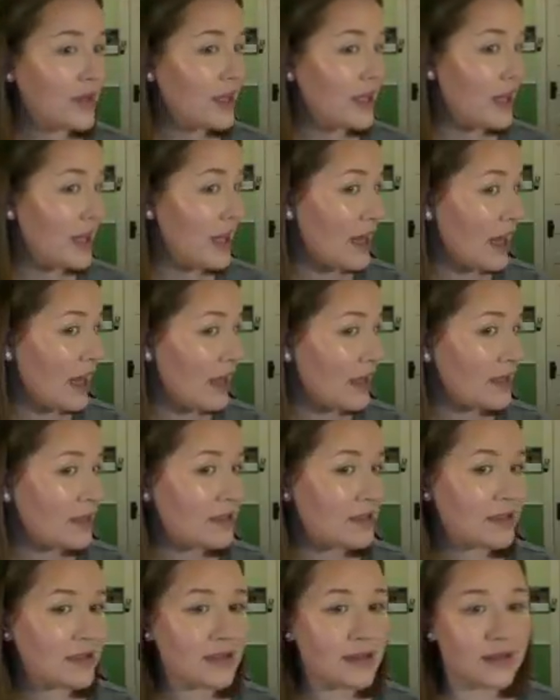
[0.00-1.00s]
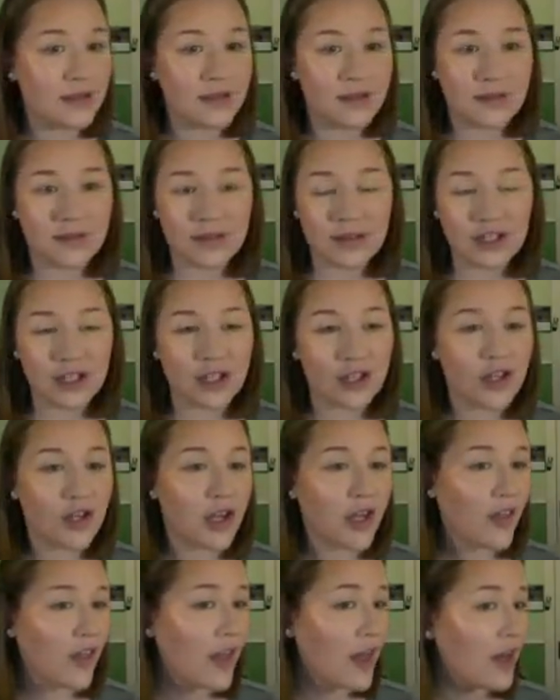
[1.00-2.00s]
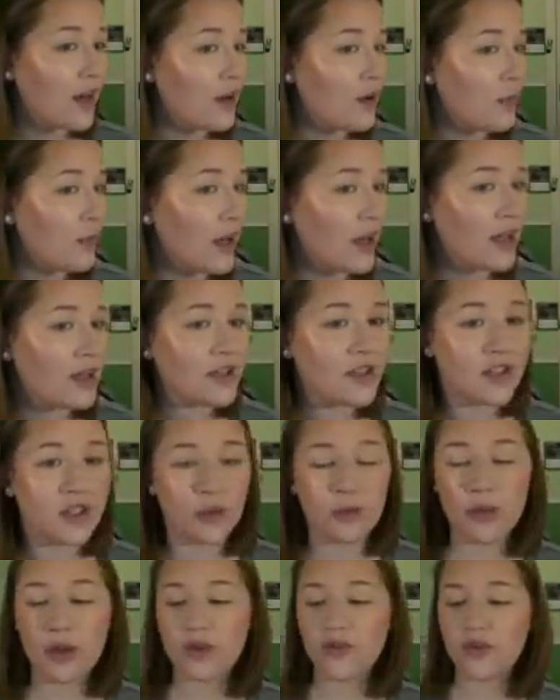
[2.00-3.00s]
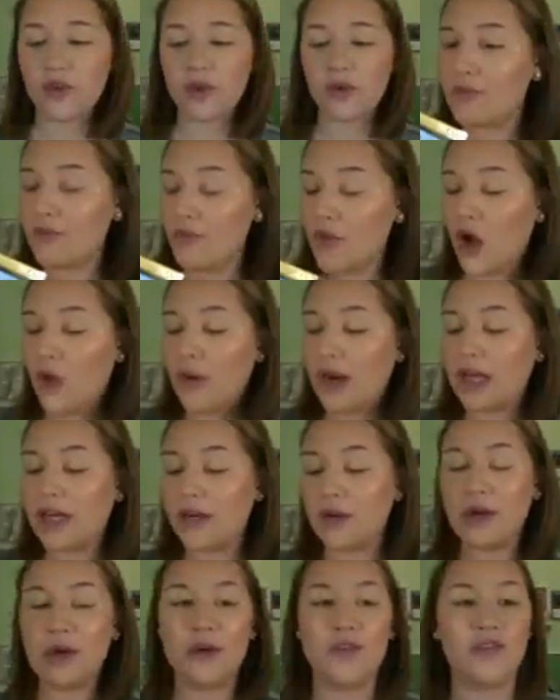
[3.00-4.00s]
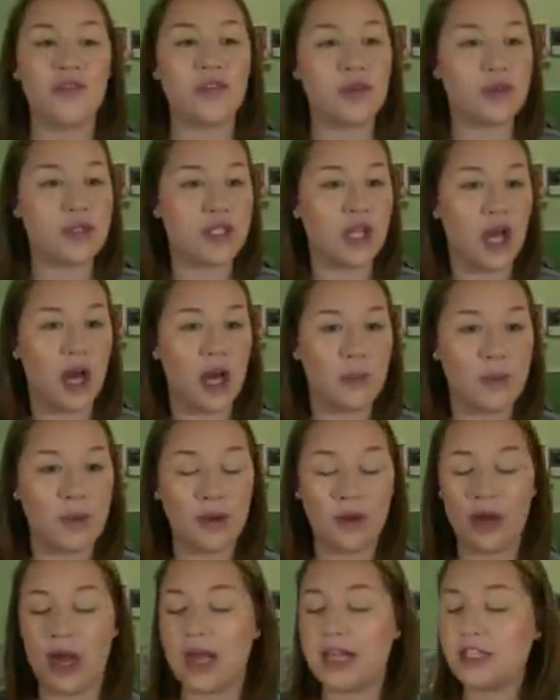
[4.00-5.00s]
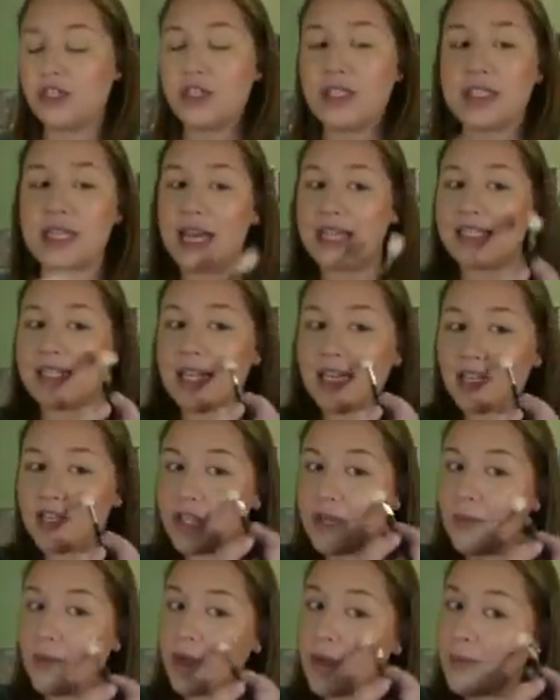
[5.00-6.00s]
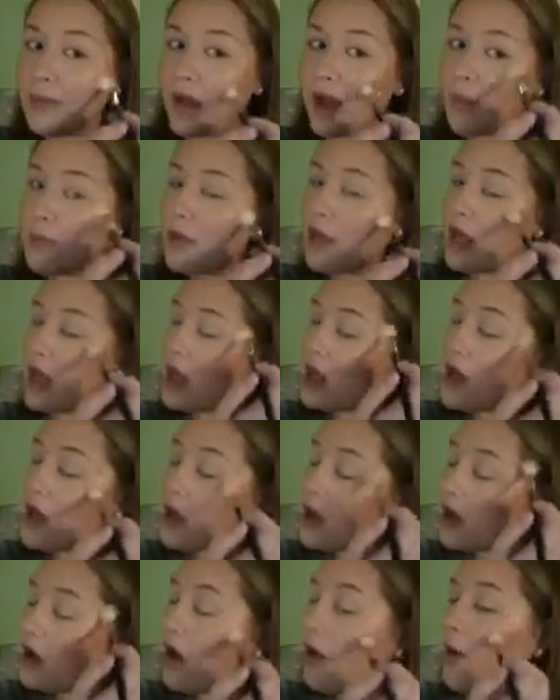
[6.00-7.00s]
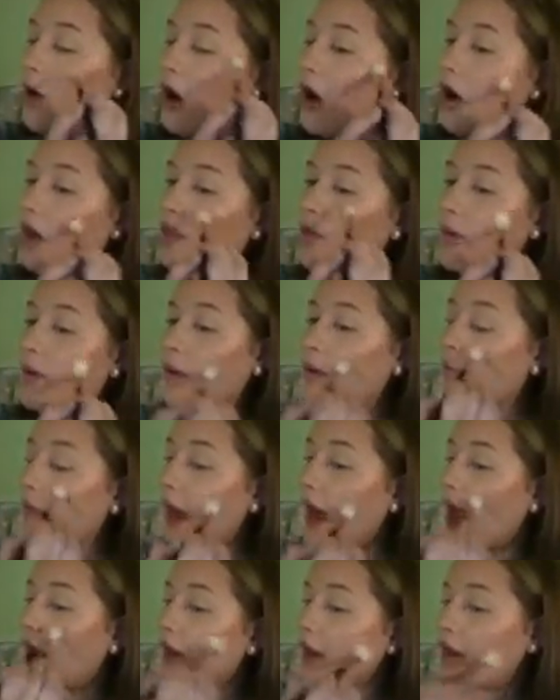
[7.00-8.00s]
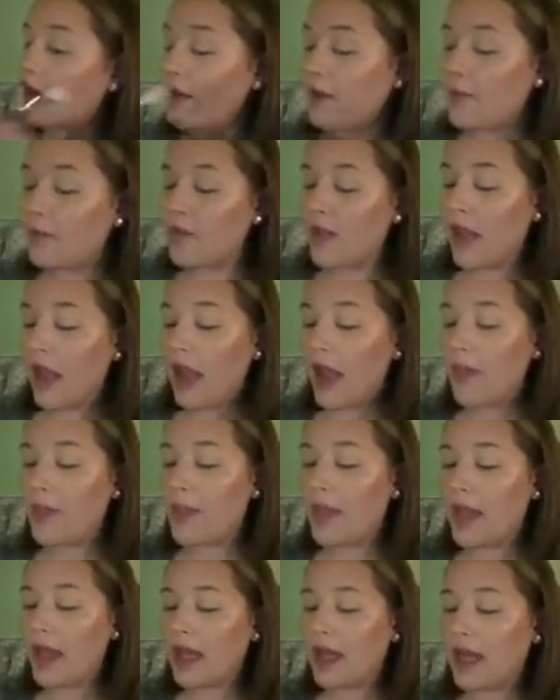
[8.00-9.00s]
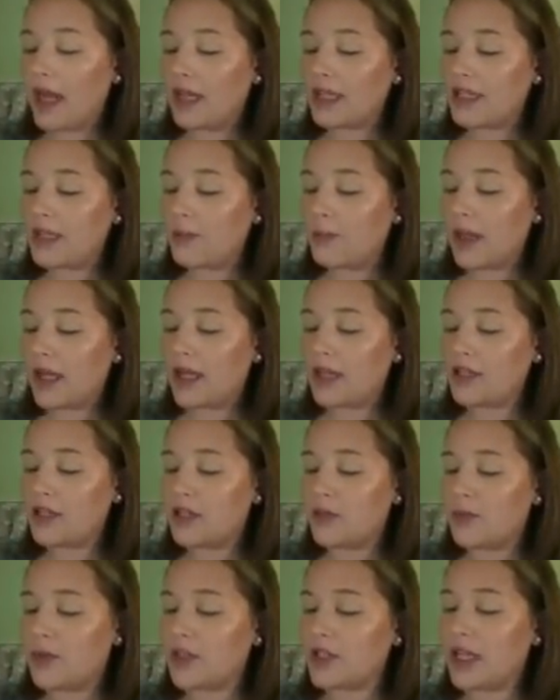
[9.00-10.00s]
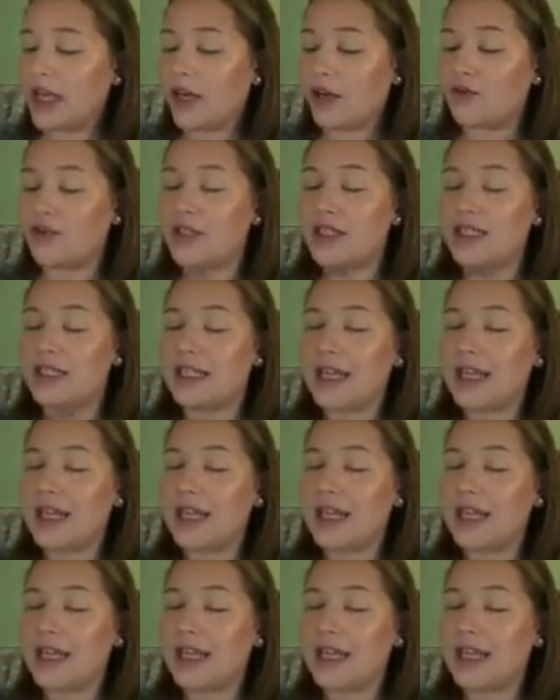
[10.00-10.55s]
Yes. Oh, look at that. Oh my god, it's so beautiful. Oh, and I don't know if you saw, but I take Champagne Pop and go all the way back, and then I dip into Prosecco just the